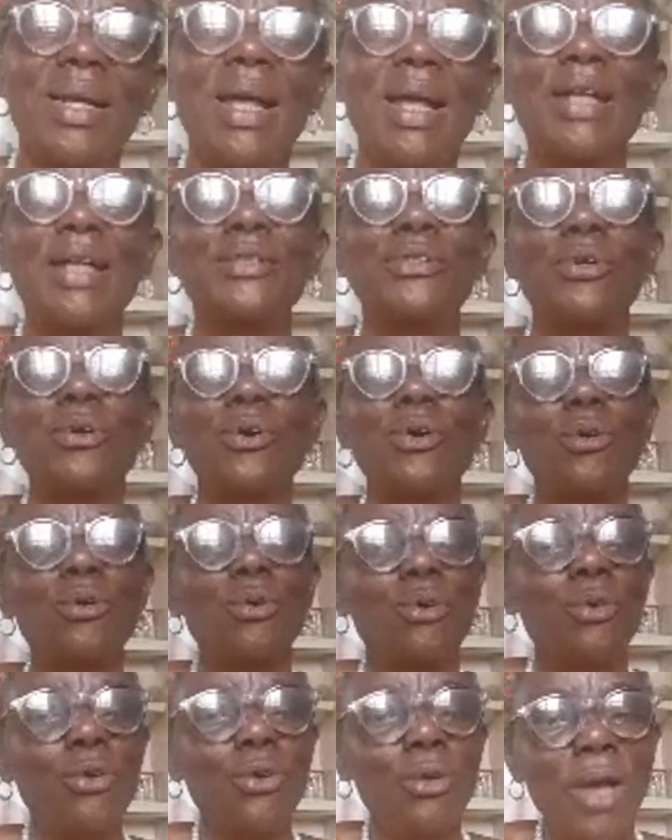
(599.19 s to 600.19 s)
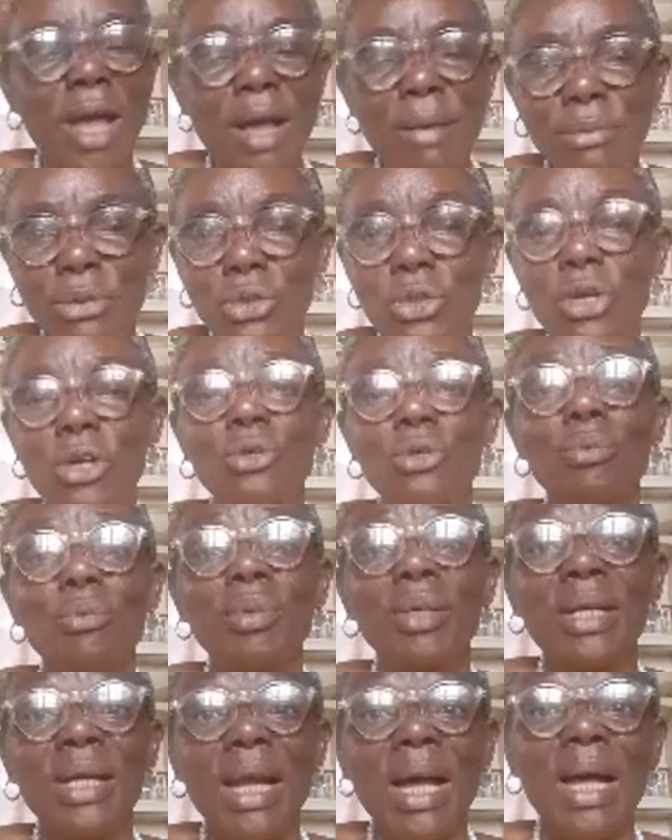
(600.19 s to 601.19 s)
And so I'm sure you'll
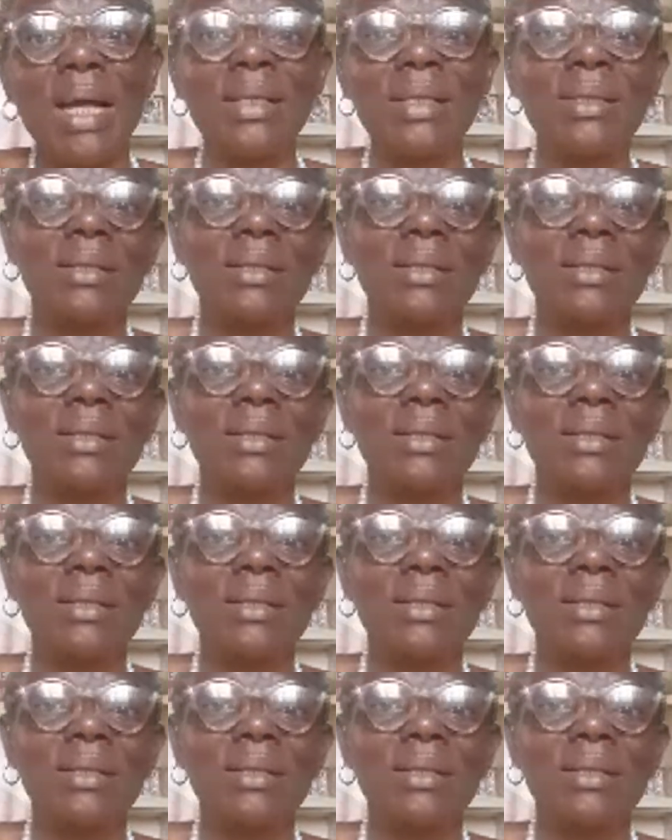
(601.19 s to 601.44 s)
be glad